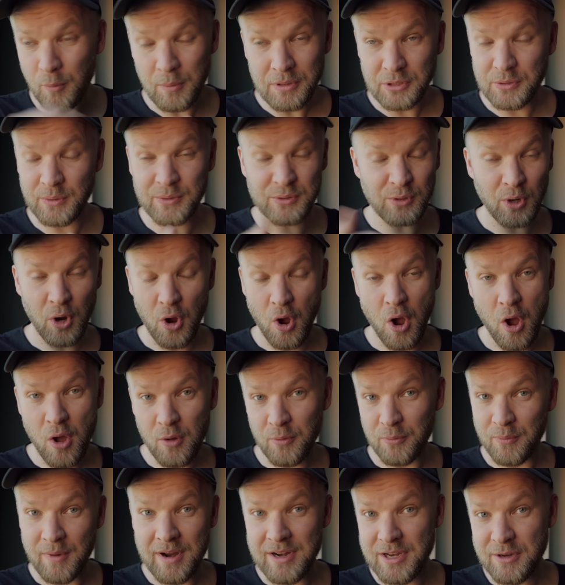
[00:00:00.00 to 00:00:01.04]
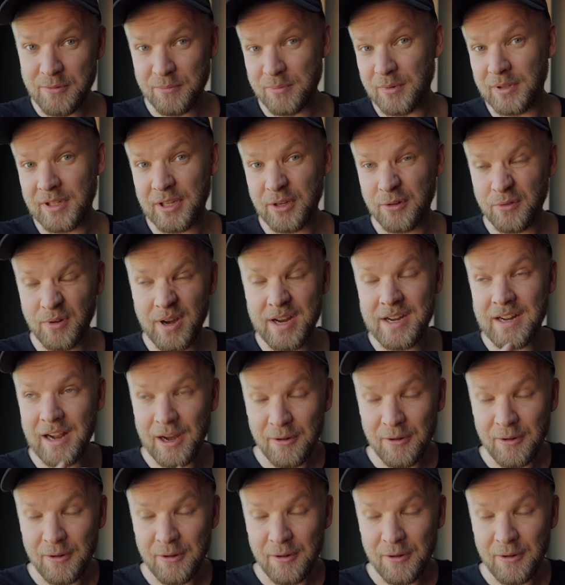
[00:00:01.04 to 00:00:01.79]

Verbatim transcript: which was already really great.